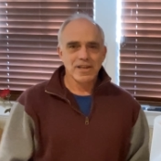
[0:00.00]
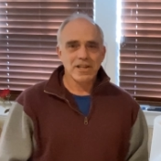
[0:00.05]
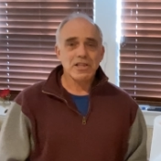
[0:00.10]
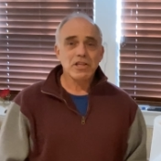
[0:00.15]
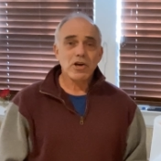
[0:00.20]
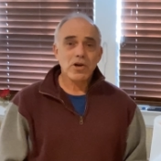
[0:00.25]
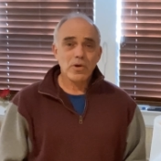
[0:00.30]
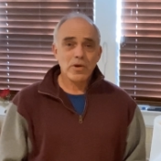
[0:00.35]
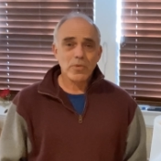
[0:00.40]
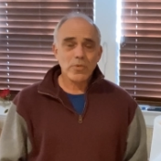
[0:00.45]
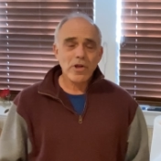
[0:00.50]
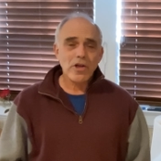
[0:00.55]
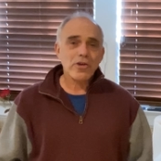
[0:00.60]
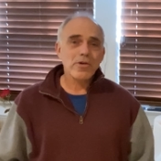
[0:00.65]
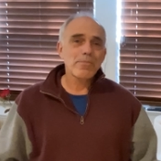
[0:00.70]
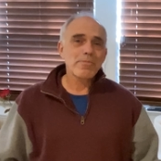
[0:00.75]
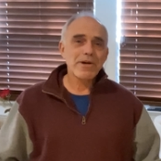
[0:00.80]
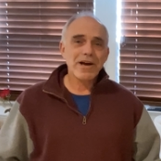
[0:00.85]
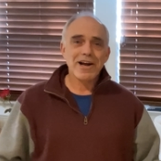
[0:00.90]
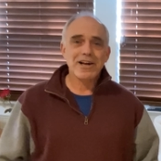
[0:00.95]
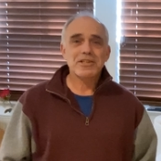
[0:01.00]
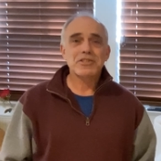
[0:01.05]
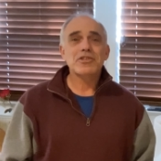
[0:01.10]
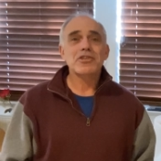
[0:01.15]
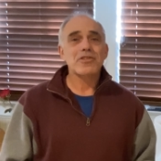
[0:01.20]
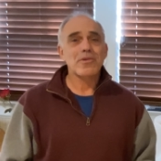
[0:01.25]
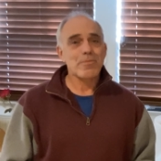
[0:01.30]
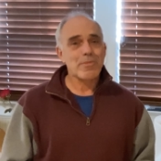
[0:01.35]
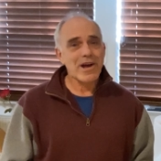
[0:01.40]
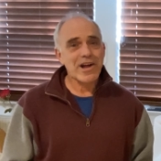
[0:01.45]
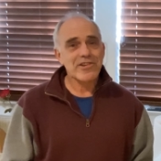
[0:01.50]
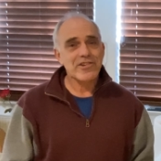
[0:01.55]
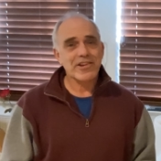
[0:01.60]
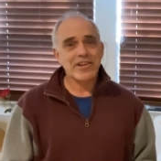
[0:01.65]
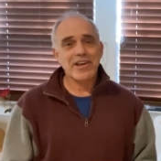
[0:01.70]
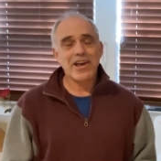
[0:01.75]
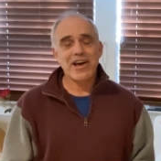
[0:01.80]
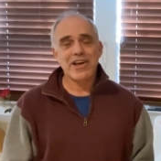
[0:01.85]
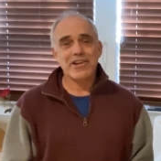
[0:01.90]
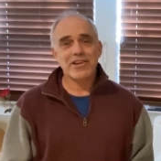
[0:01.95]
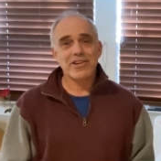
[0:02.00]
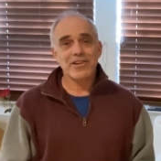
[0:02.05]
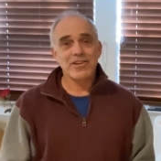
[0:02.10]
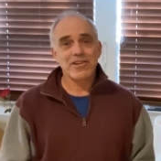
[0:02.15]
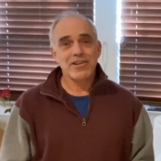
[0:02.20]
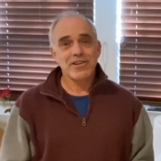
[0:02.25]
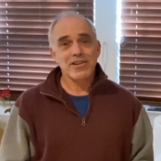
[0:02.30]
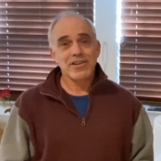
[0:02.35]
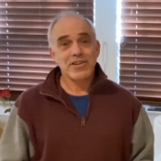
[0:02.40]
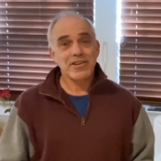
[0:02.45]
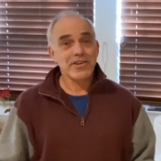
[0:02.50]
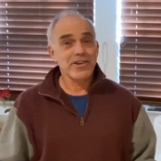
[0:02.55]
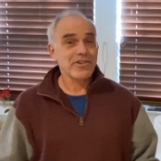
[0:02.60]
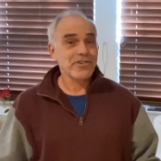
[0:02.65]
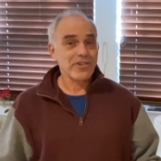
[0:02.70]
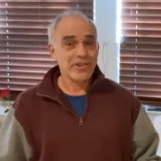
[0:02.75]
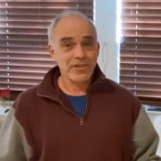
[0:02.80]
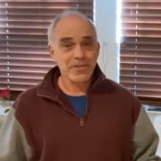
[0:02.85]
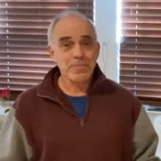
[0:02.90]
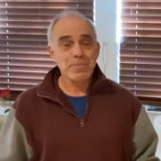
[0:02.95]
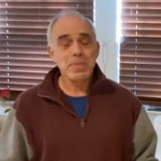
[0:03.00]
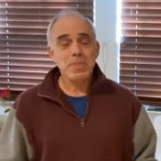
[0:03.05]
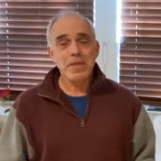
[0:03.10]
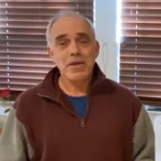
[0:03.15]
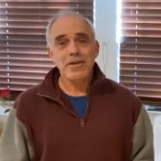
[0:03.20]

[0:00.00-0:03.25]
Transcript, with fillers: Hello and welcome back to the Magic Attic Kitchen,